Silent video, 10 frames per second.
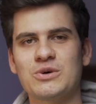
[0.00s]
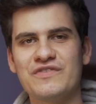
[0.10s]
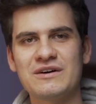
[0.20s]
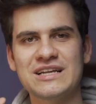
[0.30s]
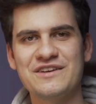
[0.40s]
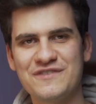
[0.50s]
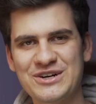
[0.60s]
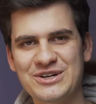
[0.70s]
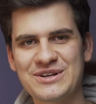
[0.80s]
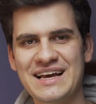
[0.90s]
So without any
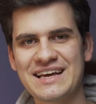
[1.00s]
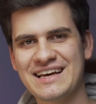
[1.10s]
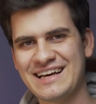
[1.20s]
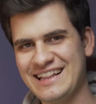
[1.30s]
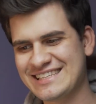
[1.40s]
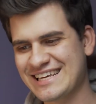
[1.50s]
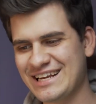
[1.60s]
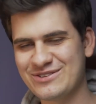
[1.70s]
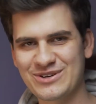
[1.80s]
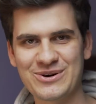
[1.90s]
further delay, let's get
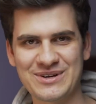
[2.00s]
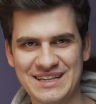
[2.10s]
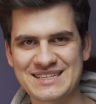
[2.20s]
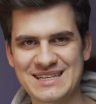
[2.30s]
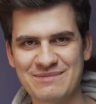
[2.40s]
into coding this